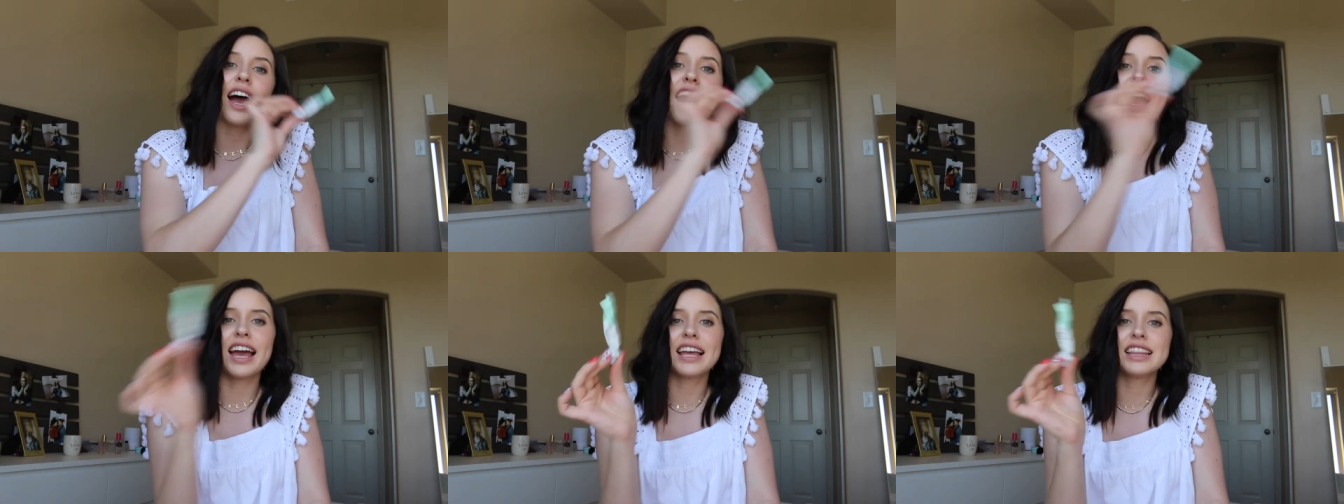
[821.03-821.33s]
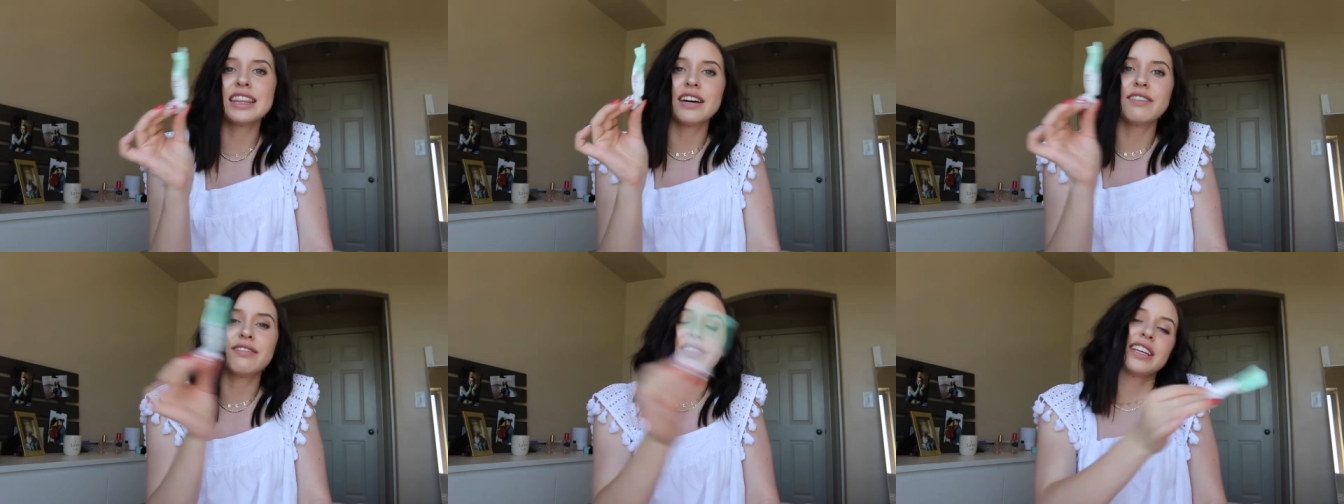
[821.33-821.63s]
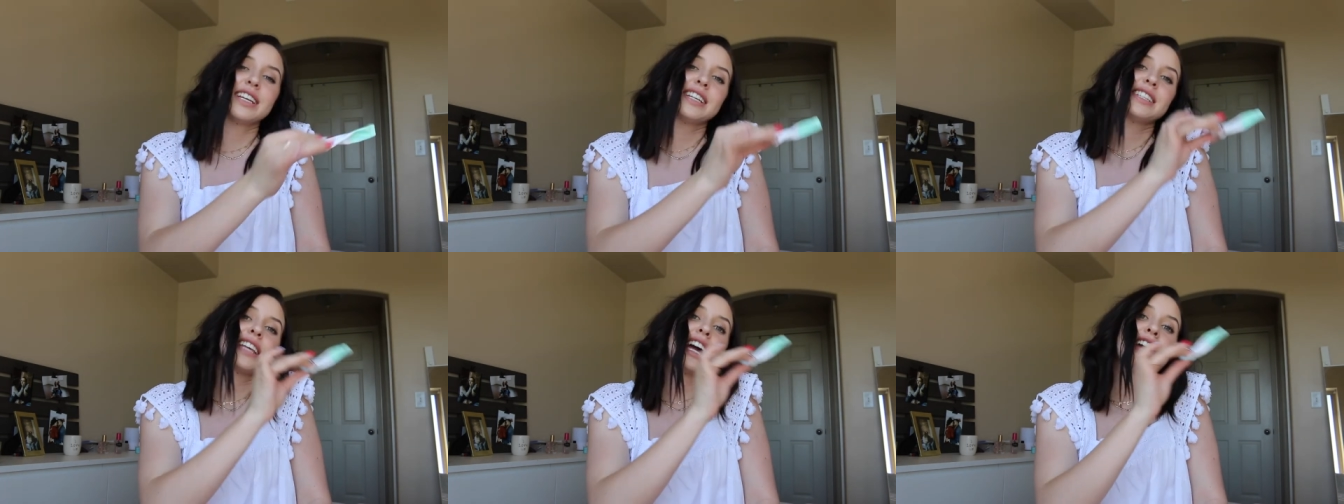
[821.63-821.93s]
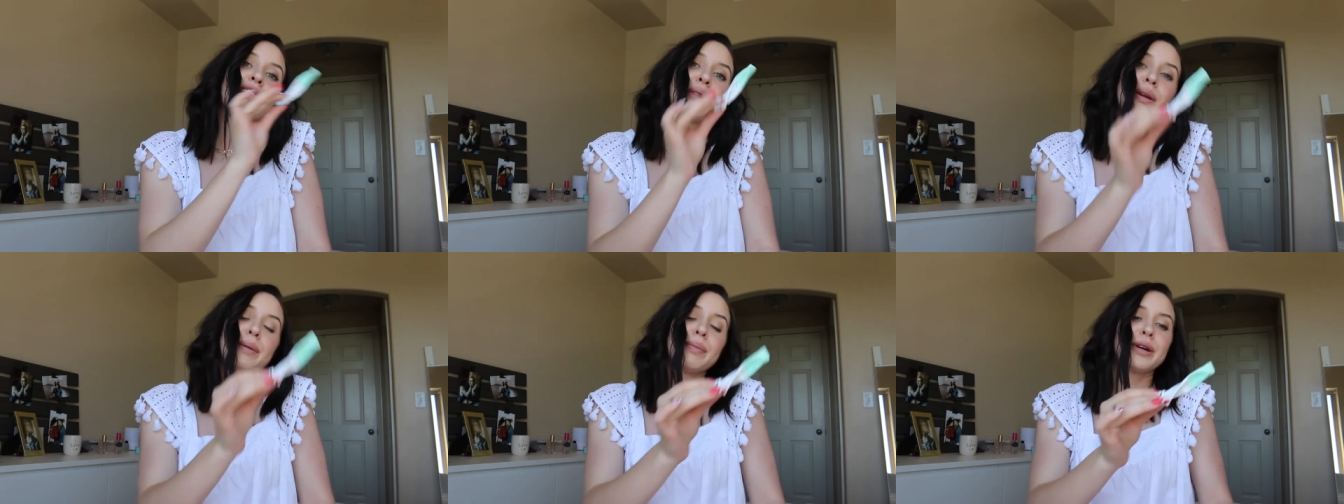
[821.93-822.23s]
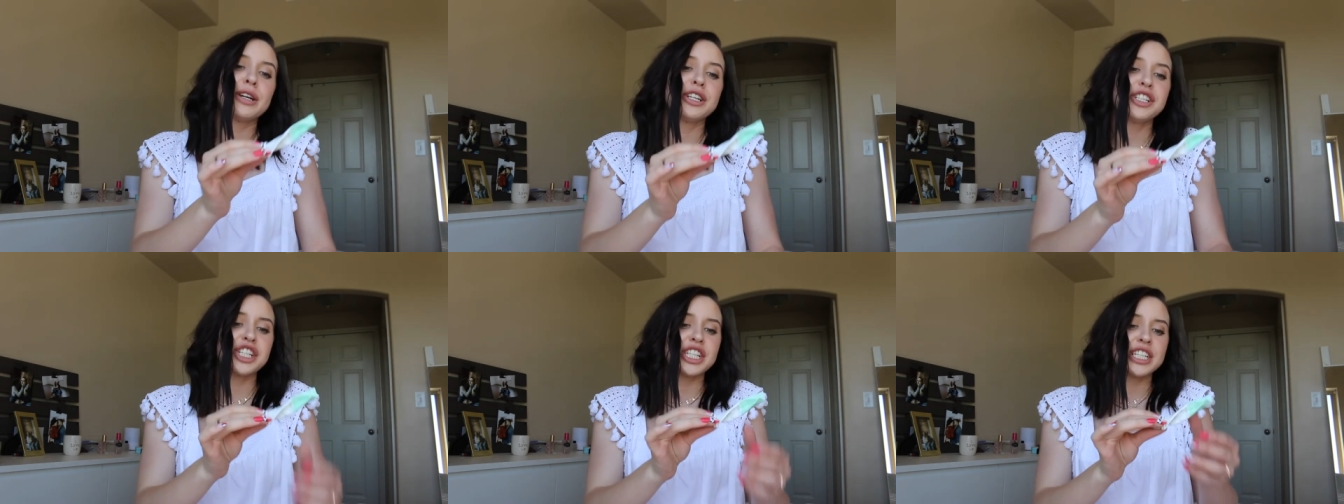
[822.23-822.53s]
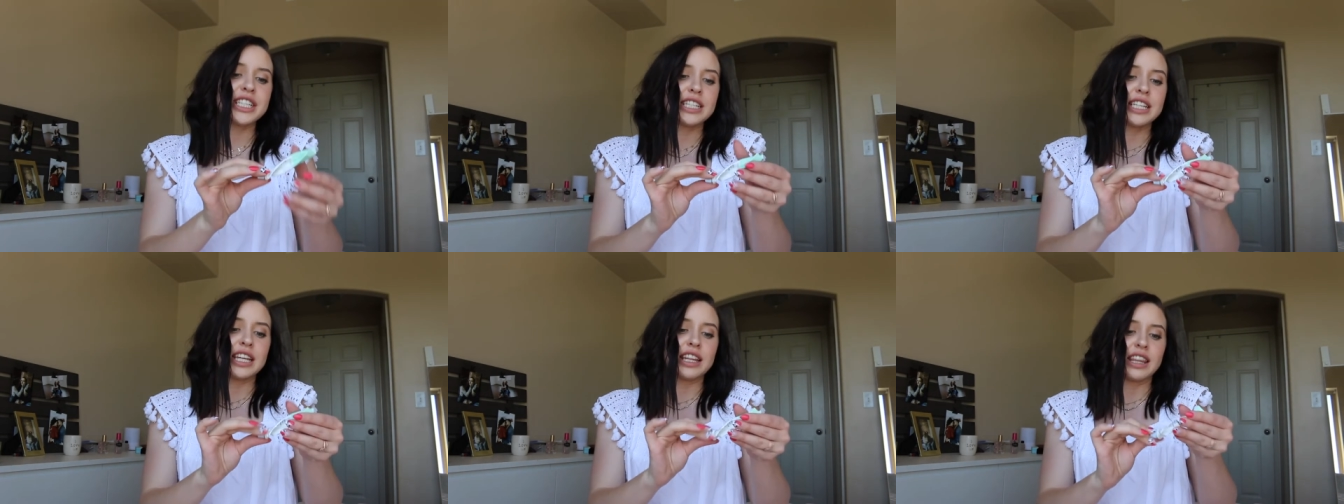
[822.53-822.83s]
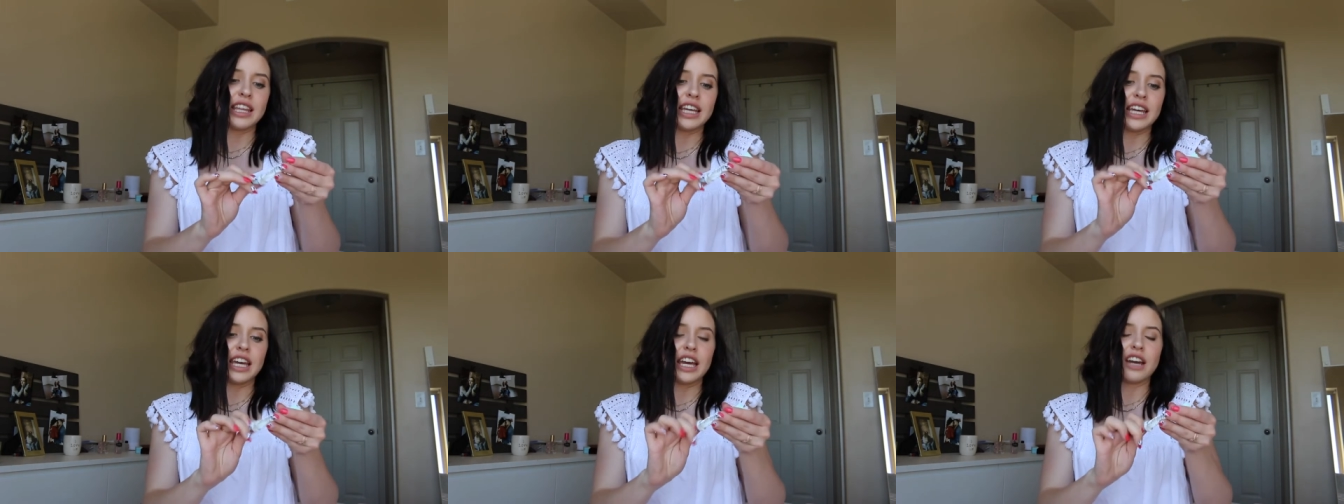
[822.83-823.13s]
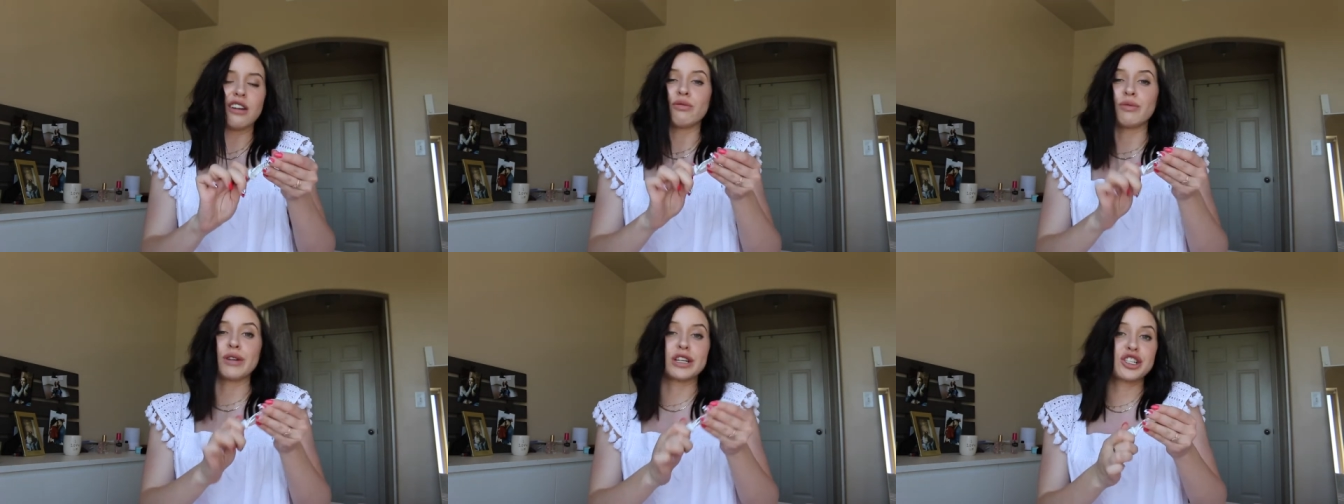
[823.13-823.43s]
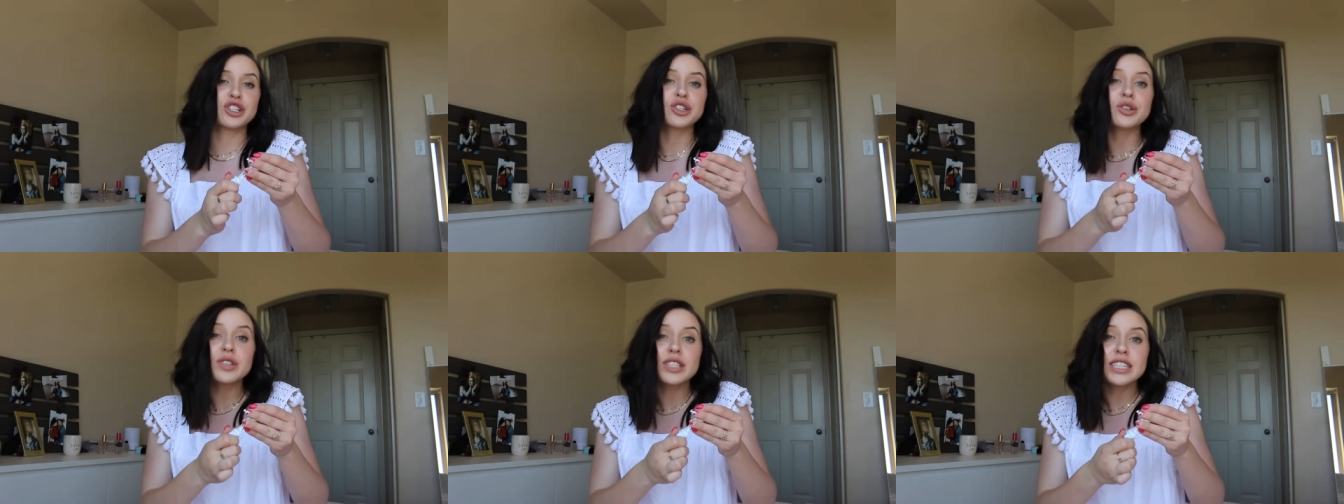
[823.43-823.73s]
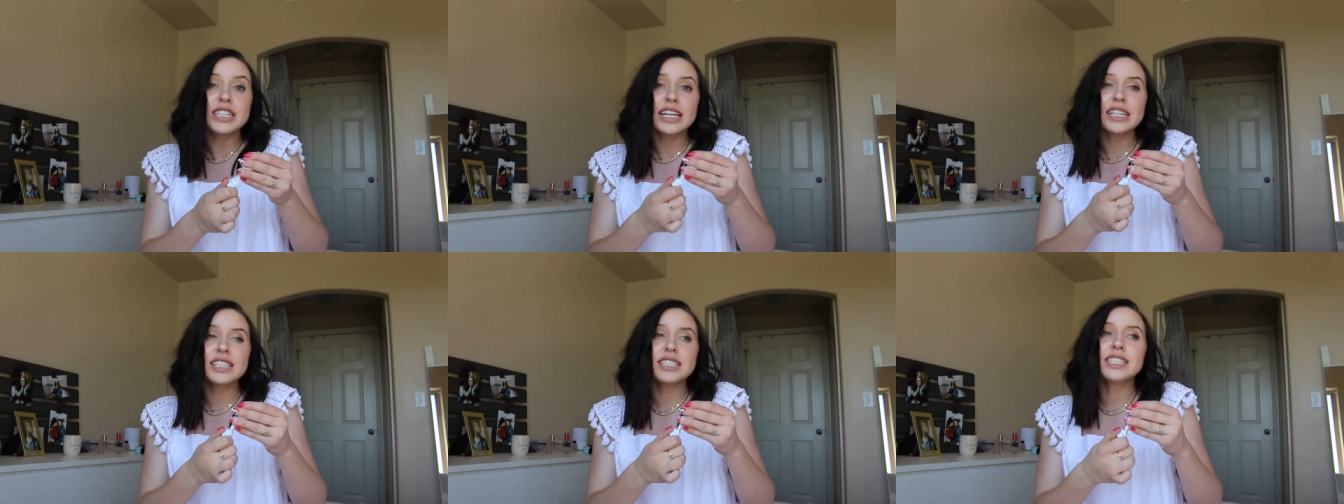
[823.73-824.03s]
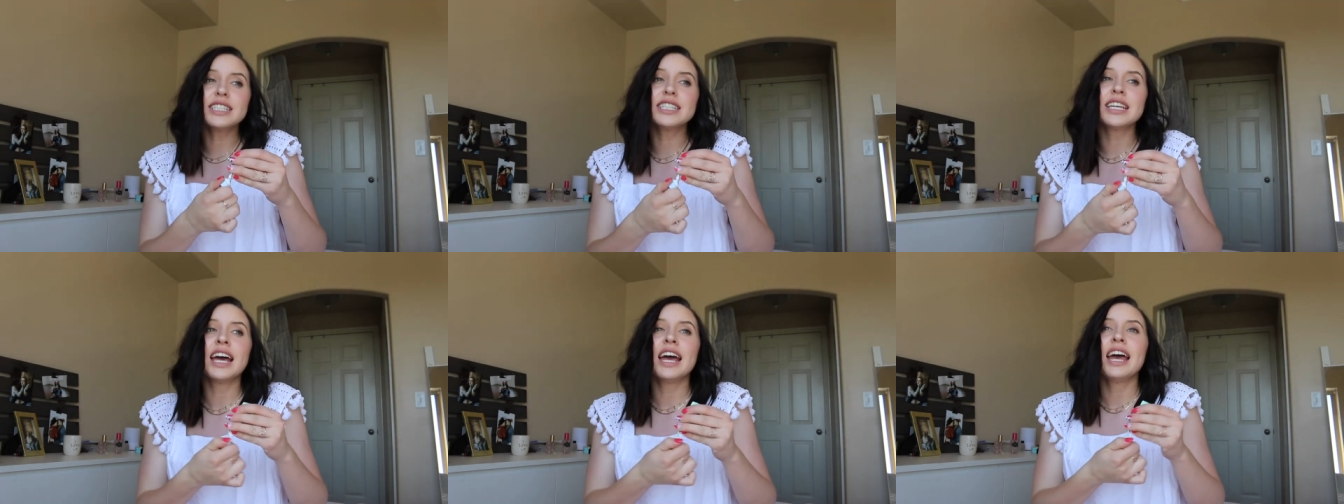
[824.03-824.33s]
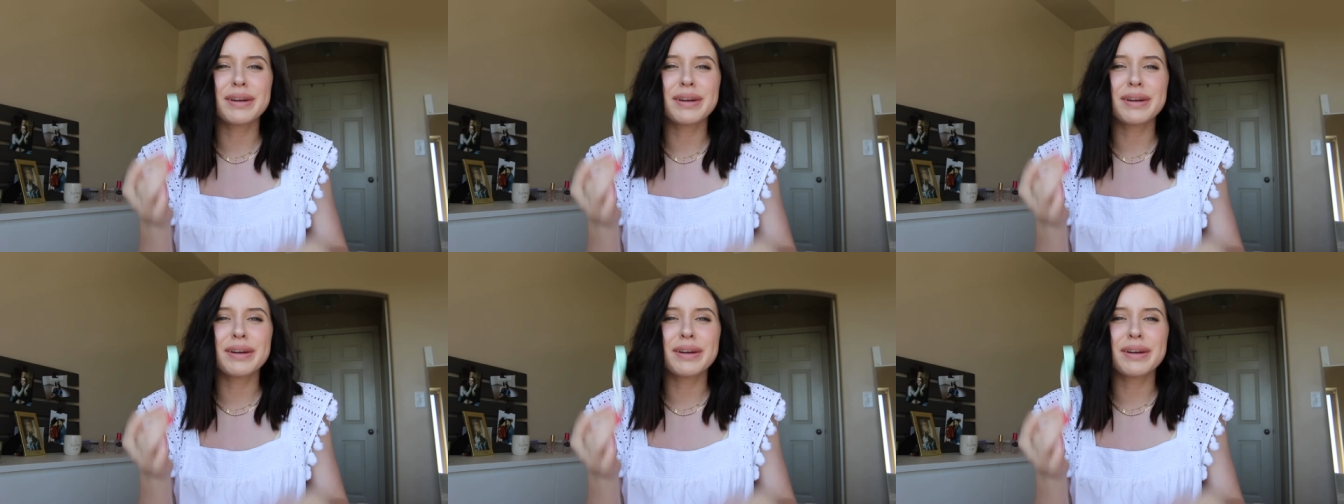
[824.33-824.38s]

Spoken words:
I love this. I repurchased the original scent,